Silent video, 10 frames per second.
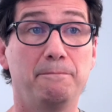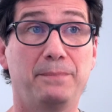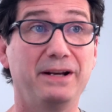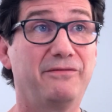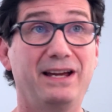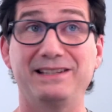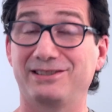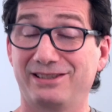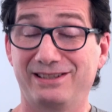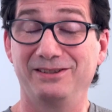But if that's
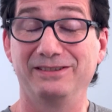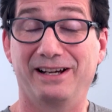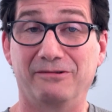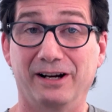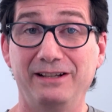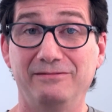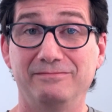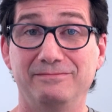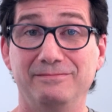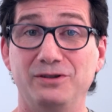still not right,
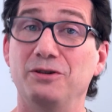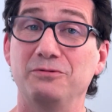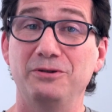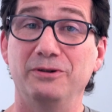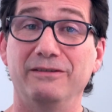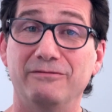don't do it.